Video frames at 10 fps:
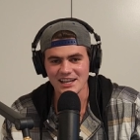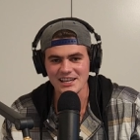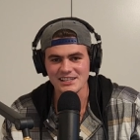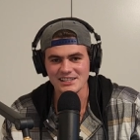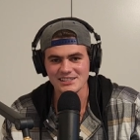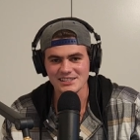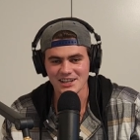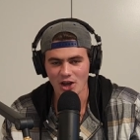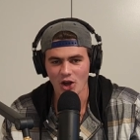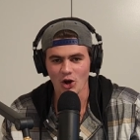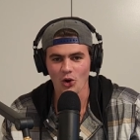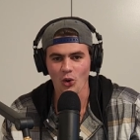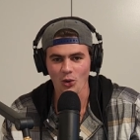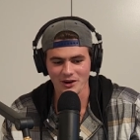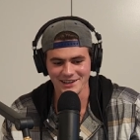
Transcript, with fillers: is horrid.